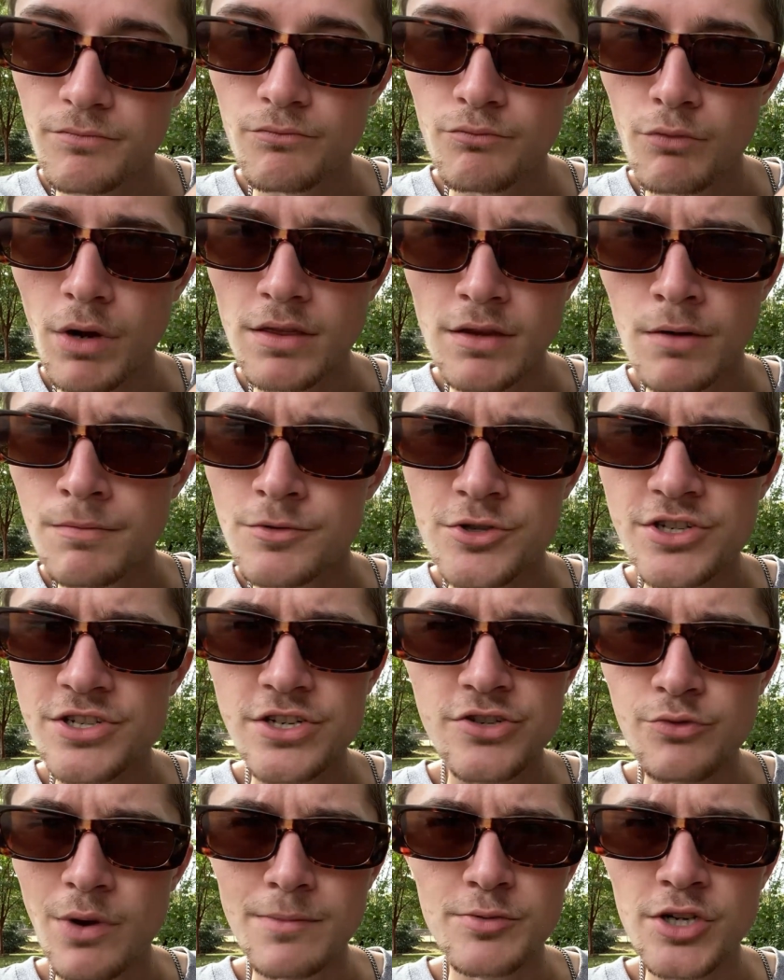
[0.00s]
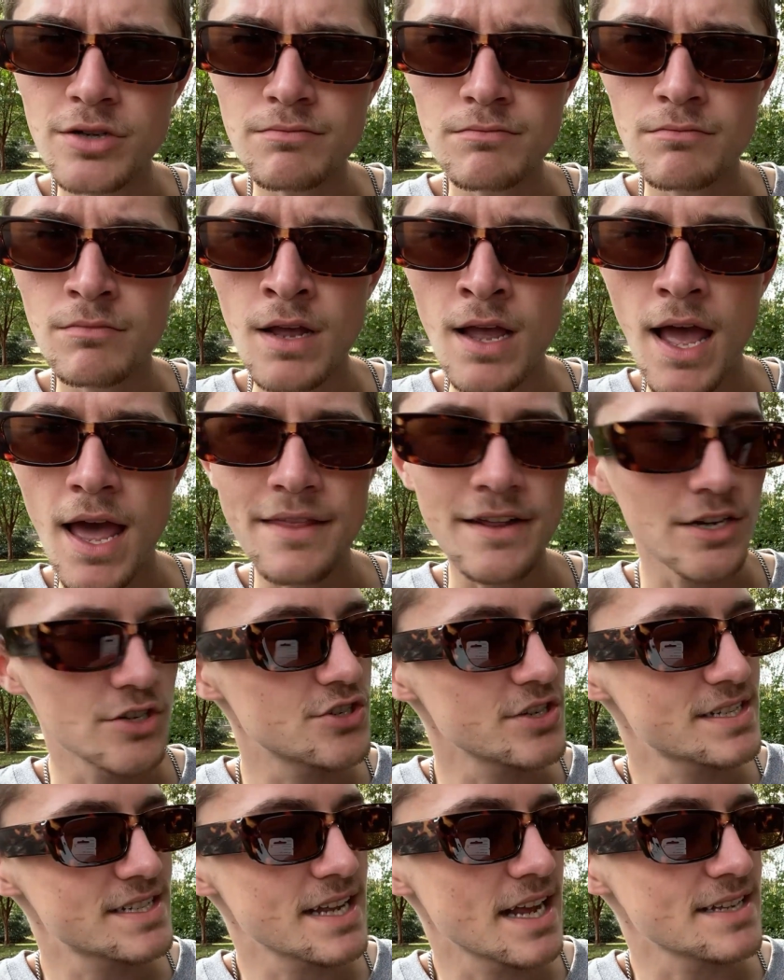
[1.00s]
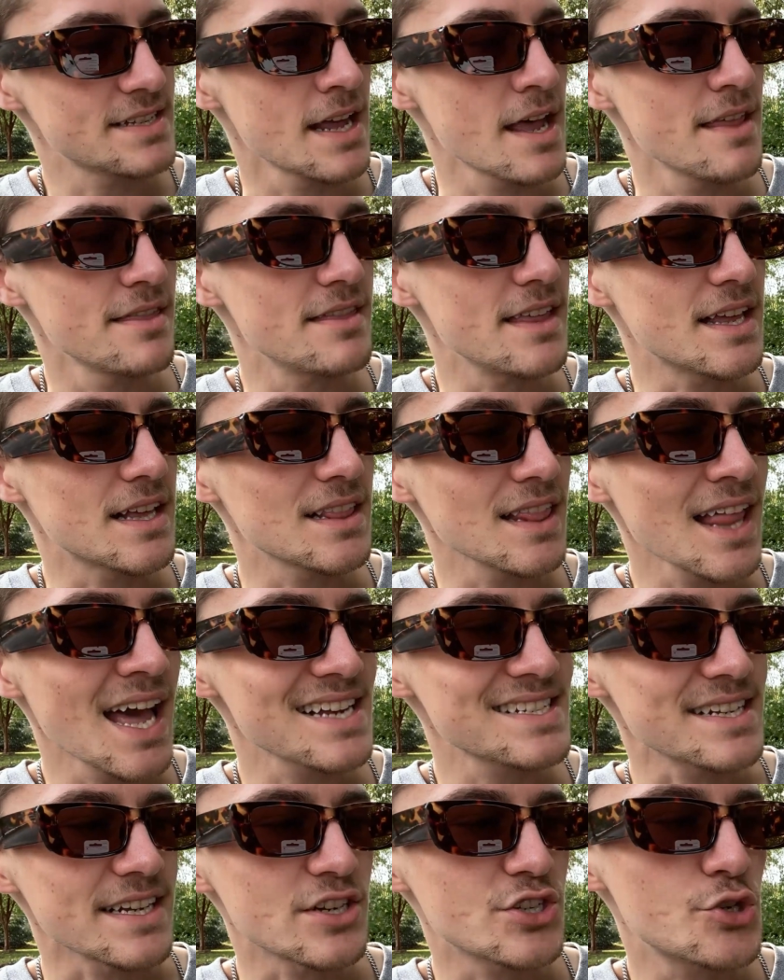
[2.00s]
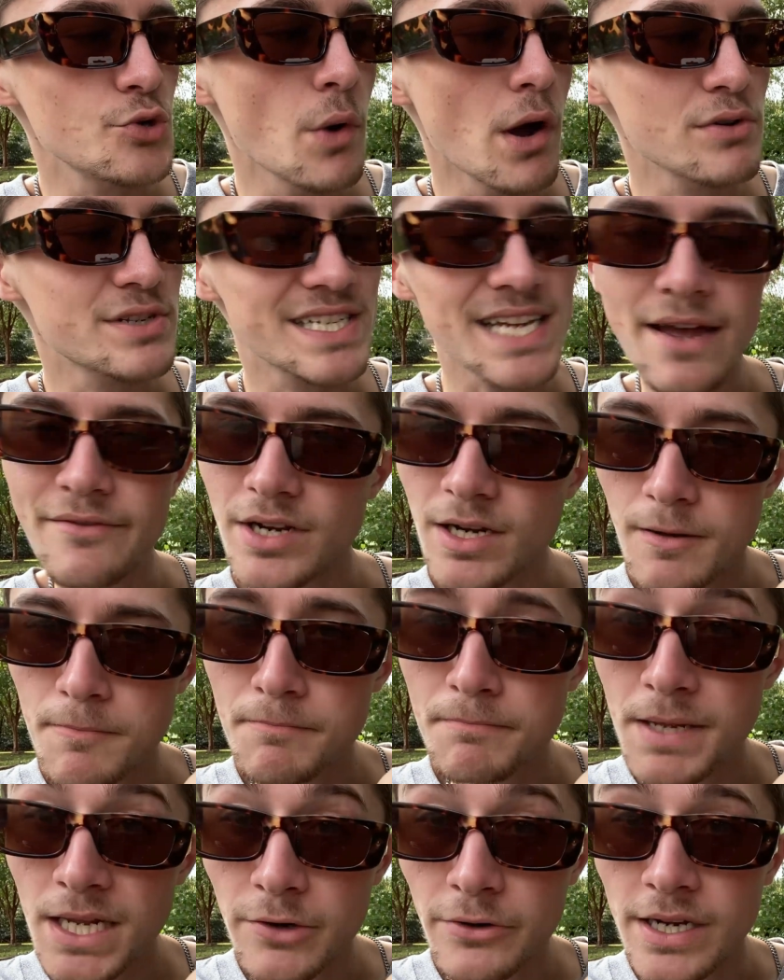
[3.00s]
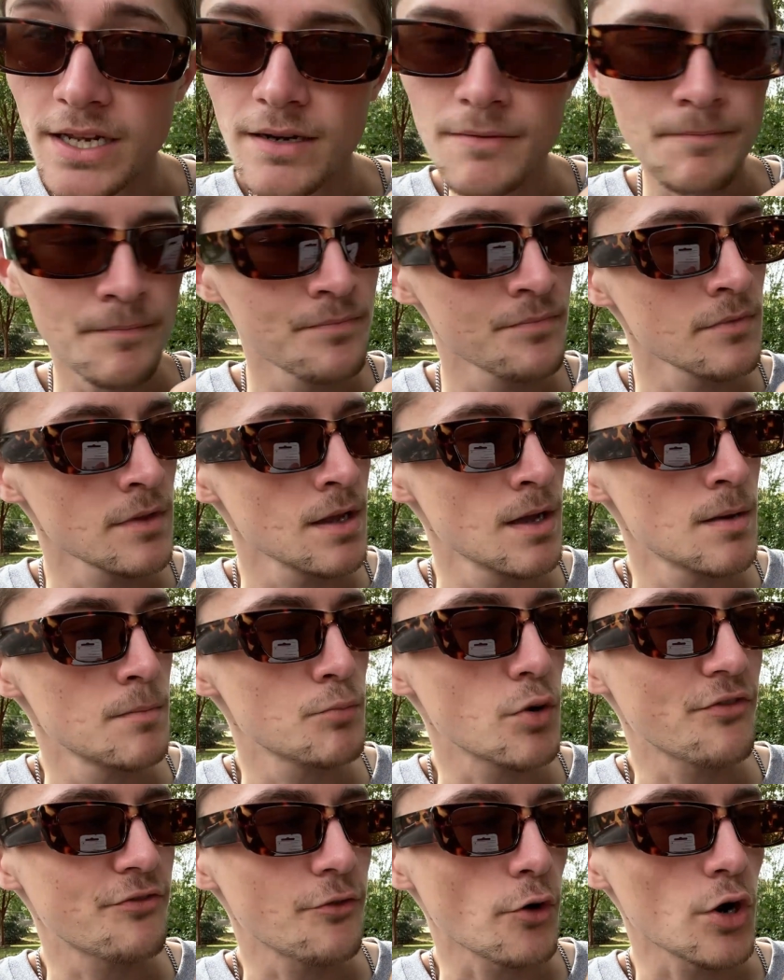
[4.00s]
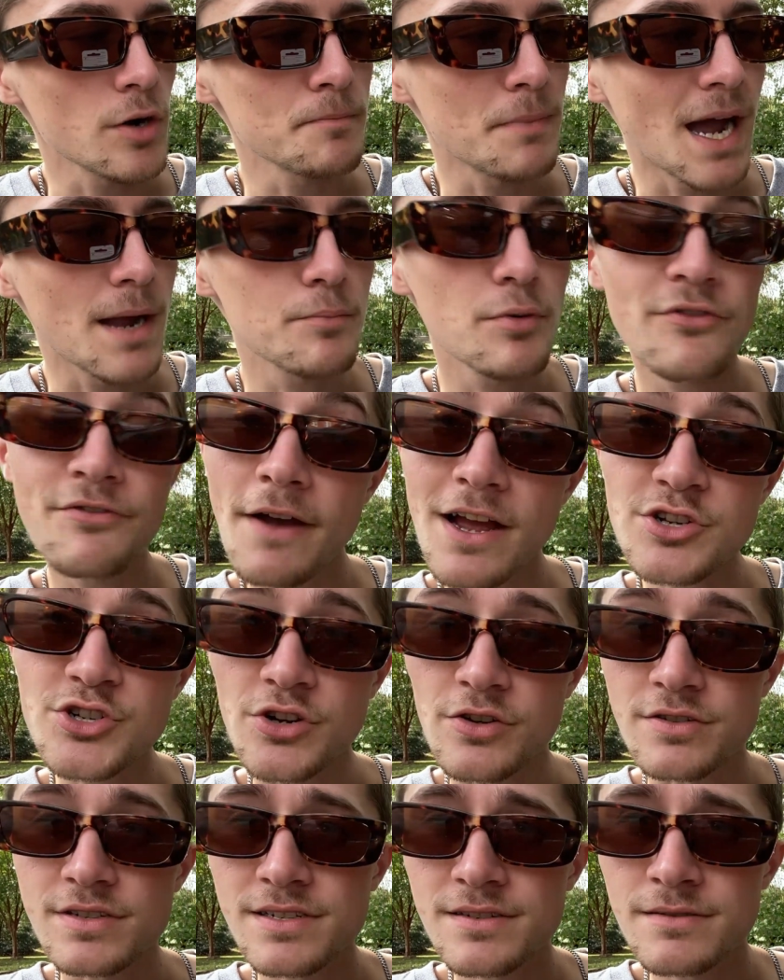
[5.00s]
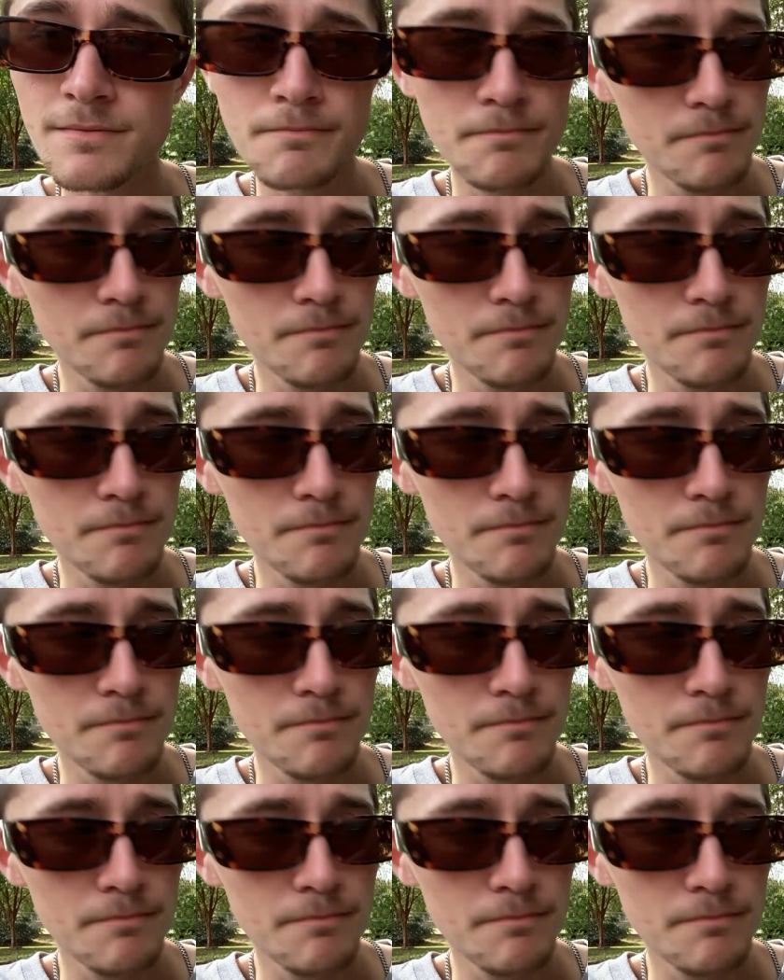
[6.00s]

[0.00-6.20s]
Right there, just description. And then it just says the classic 207, period. Preferred by professionals,